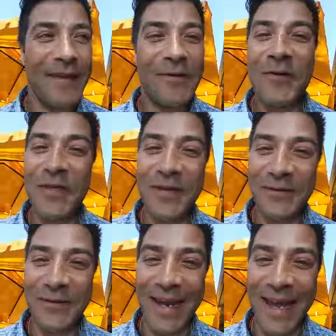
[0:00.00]
good
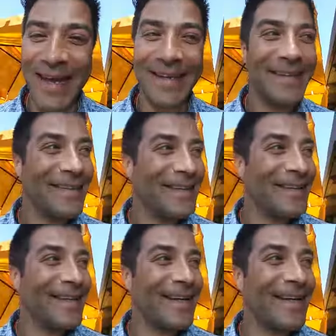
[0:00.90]
things are ahead.
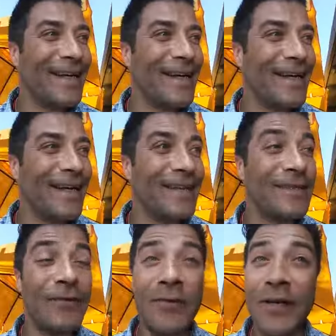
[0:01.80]
And uh,
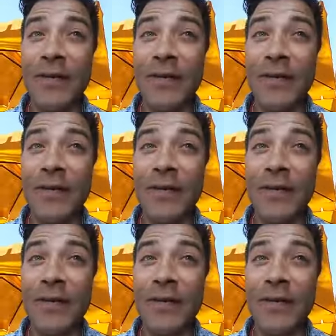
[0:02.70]
it's early